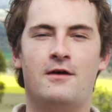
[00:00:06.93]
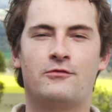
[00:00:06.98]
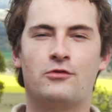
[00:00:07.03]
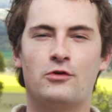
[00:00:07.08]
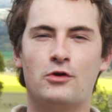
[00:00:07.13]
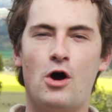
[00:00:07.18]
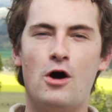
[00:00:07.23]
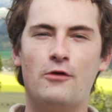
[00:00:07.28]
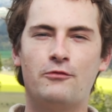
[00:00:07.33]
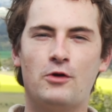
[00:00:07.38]

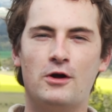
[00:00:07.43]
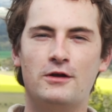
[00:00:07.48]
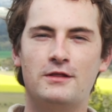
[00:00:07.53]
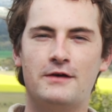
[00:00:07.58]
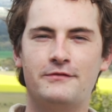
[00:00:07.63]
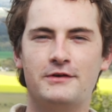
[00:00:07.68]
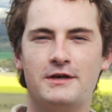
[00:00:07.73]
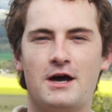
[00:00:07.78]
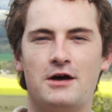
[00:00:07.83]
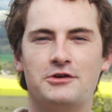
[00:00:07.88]
For an off-road
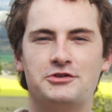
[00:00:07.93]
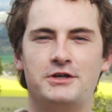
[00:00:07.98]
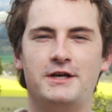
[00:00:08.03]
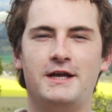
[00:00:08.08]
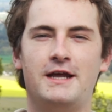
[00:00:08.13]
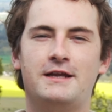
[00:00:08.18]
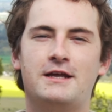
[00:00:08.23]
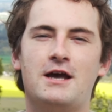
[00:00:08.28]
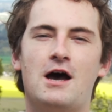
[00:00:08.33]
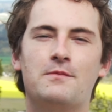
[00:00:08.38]
loving
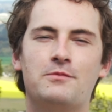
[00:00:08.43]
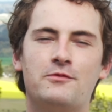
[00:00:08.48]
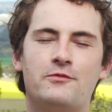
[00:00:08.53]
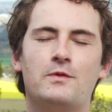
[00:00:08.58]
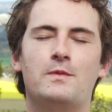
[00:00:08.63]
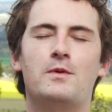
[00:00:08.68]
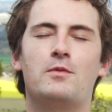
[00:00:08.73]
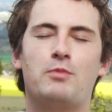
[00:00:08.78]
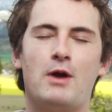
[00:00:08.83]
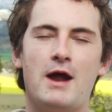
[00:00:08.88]
country, it comes
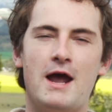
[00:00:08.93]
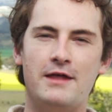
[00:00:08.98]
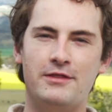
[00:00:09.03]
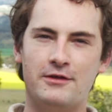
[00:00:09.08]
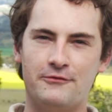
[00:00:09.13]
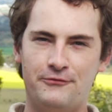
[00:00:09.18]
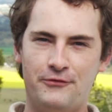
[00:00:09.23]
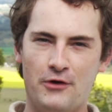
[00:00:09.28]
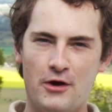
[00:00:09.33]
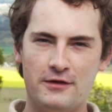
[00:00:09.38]
from a brand
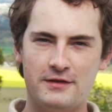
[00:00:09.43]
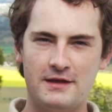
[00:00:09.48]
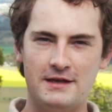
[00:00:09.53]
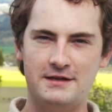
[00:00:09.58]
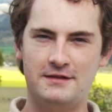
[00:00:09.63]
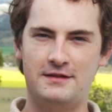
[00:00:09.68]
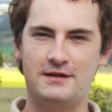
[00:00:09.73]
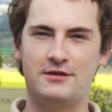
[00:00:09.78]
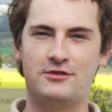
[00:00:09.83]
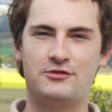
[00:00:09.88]
that first
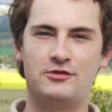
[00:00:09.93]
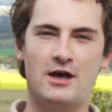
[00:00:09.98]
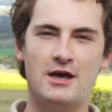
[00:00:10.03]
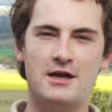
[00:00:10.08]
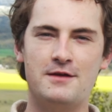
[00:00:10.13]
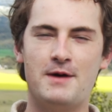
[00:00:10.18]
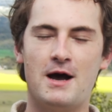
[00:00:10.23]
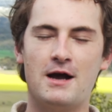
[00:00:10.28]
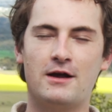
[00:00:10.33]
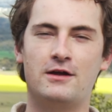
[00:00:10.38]
entered the
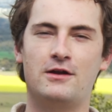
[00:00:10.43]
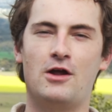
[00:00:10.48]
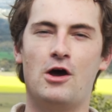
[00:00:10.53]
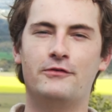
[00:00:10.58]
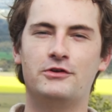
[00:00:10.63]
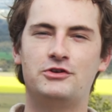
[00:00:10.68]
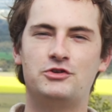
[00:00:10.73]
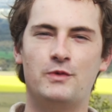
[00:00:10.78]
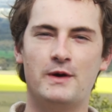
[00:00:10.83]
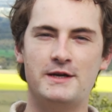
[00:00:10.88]
Australian market
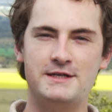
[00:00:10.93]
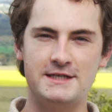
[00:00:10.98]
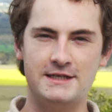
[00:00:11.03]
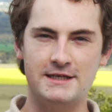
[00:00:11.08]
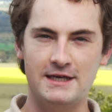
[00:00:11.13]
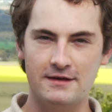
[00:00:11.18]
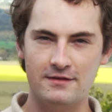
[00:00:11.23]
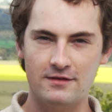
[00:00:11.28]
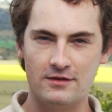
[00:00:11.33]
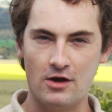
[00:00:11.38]
over 20
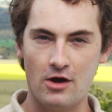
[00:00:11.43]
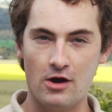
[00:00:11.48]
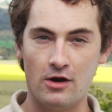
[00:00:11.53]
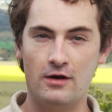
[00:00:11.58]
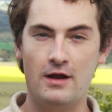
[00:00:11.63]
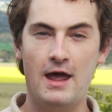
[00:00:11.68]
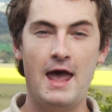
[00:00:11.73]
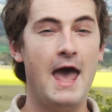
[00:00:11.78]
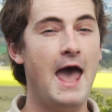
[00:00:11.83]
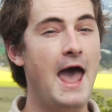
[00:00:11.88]
years
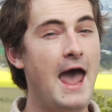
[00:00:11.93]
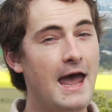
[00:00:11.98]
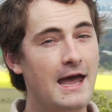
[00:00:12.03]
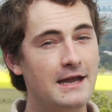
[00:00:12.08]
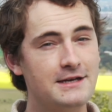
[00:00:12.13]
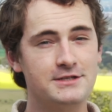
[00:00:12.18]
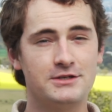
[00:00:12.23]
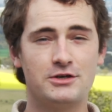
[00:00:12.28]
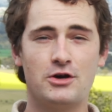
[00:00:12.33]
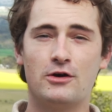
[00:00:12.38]
ago
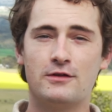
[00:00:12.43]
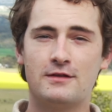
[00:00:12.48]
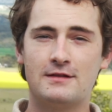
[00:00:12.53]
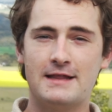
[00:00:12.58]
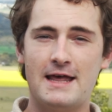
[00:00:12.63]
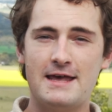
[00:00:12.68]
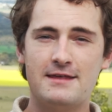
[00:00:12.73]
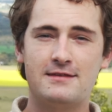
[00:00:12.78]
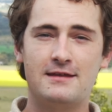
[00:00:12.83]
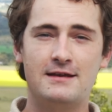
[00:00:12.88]
and cost
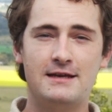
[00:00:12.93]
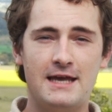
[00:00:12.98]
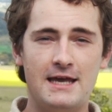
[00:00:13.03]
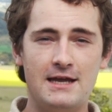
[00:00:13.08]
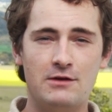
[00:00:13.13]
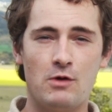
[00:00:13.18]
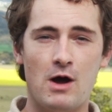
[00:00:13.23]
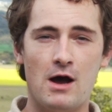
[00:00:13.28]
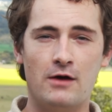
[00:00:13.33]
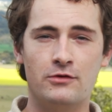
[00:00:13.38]
less than
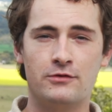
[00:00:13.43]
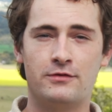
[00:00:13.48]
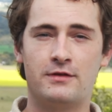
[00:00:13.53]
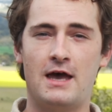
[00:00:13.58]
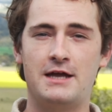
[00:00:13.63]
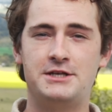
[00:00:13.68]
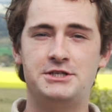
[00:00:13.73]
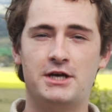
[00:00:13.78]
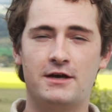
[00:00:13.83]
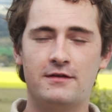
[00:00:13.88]
key rivals
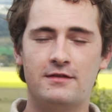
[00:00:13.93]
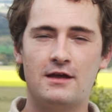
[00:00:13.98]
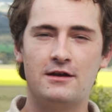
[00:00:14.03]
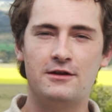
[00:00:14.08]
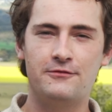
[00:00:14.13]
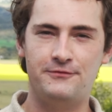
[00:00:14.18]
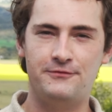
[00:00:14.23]
at just under